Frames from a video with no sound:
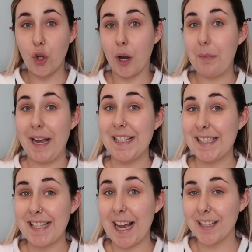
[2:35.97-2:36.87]
Got my
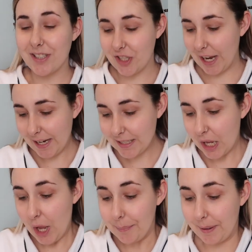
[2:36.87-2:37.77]
exact shade,
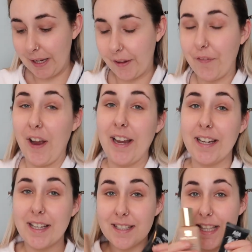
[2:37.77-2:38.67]
but it's fine
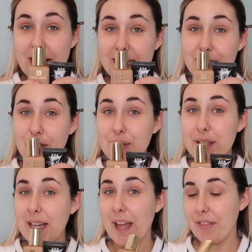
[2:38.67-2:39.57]
because these two
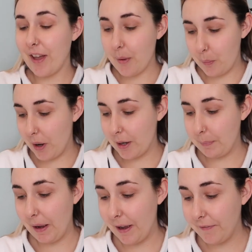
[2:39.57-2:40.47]
together work
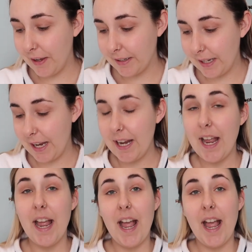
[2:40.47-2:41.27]
perfectly.